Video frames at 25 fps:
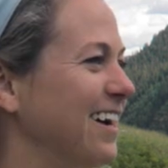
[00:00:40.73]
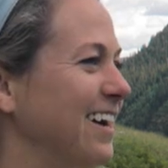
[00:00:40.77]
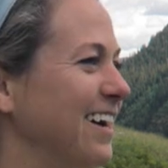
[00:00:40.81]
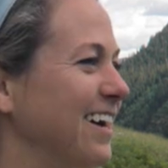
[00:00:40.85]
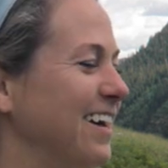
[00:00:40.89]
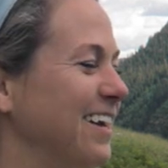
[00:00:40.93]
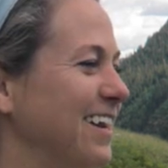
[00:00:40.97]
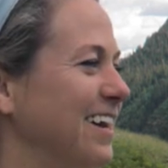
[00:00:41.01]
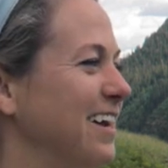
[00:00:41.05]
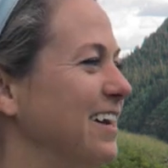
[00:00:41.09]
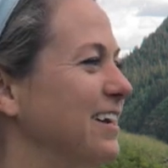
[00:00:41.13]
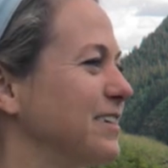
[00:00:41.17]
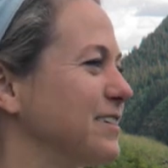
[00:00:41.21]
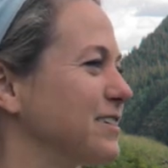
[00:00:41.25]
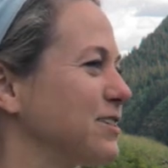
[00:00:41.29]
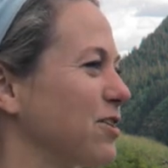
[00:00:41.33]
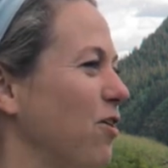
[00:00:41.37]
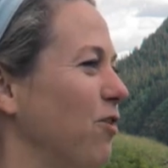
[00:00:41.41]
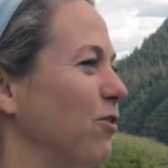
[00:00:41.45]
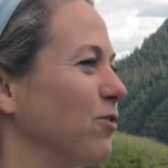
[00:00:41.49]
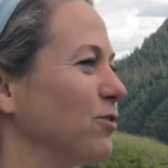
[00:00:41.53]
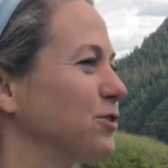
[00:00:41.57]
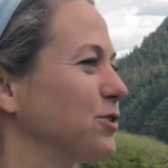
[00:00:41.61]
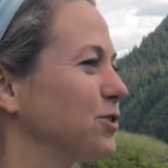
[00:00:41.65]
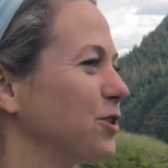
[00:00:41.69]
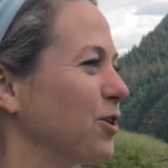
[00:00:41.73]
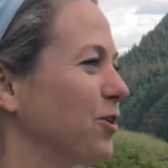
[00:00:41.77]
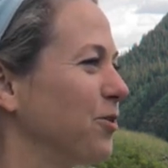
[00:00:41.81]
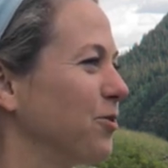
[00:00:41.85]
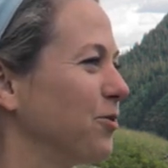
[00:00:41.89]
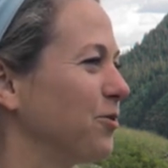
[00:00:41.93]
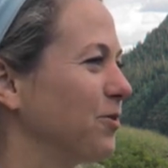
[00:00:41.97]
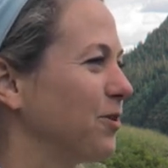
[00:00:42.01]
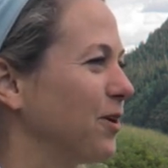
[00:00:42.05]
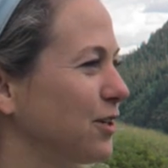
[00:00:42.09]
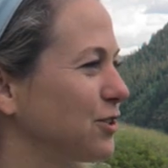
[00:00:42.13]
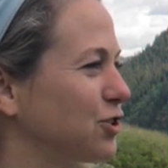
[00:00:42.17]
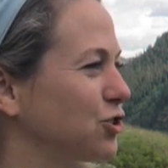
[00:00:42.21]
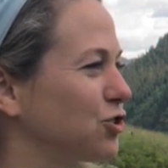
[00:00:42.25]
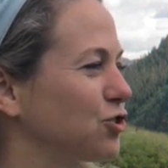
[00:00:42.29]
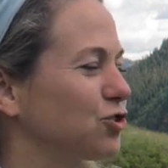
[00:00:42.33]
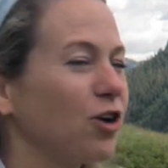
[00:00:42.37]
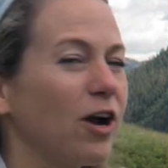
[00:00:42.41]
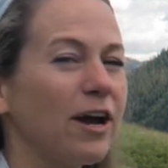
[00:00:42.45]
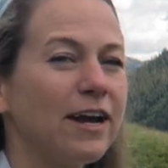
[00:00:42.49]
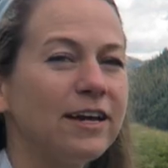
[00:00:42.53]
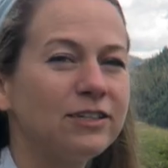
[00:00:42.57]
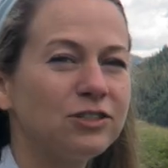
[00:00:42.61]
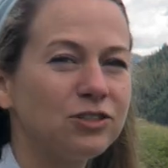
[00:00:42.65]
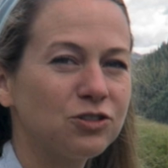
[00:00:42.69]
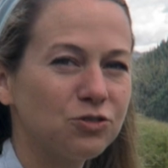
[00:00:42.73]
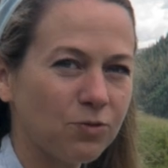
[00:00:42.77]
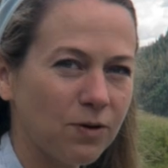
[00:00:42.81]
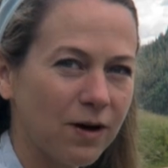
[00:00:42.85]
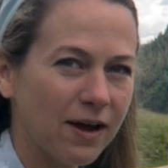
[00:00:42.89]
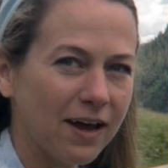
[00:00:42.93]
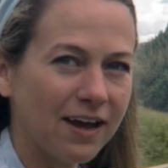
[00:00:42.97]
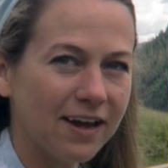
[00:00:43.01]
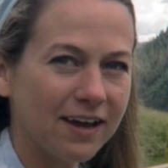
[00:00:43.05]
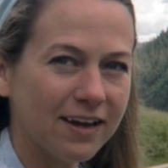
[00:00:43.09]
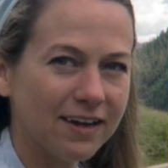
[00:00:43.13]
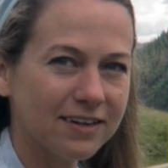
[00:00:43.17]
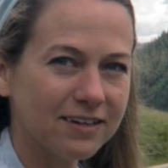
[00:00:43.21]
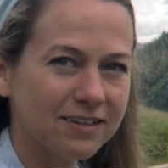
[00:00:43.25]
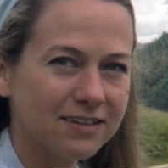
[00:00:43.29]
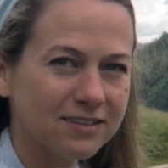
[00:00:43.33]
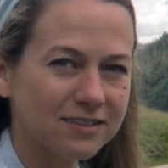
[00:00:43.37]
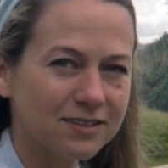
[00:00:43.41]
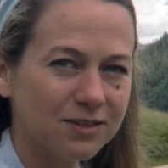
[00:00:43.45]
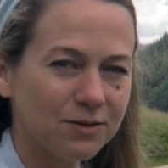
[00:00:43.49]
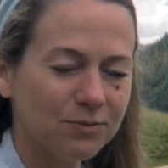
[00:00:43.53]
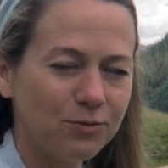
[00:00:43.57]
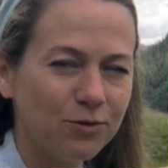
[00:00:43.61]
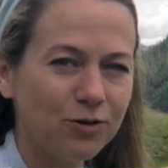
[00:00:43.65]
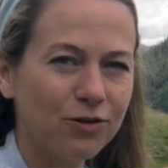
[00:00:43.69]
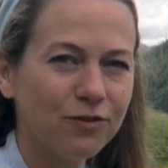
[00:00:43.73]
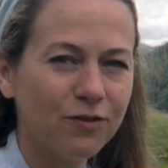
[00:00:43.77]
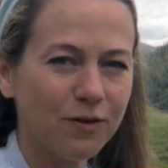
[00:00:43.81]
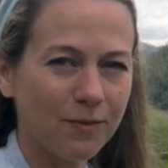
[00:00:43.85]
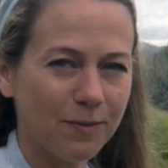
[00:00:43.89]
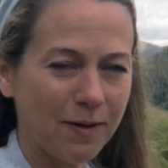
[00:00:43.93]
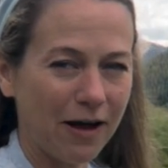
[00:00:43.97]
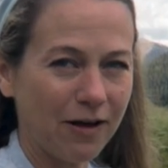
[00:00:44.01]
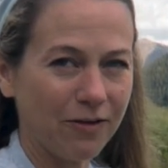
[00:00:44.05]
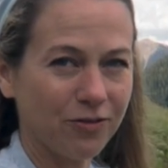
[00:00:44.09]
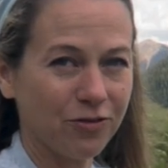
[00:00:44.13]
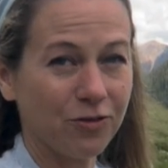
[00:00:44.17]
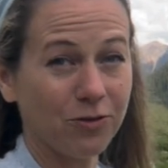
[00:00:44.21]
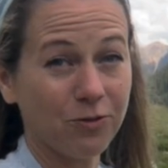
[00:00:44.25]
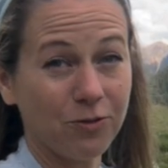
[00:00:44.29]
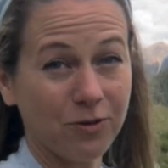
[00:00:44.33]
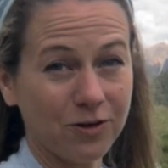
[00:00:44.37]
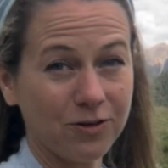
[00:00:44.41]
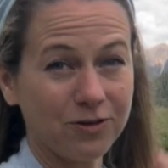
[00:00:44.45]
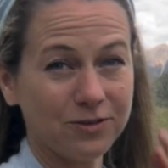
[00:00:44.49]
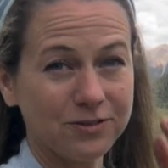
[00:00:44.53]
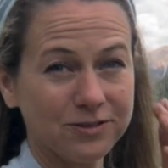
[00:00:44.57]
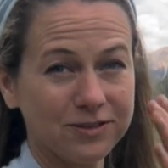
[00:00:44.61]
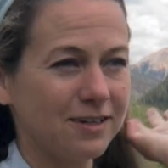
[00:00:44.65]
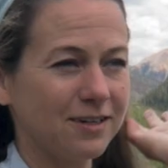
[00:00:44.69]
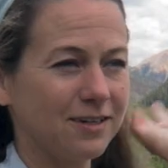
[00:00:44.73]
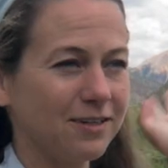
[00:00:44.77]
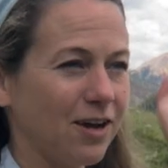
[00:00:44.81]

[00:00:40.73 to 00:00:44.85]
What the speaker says: It is also a strange way to move about the world.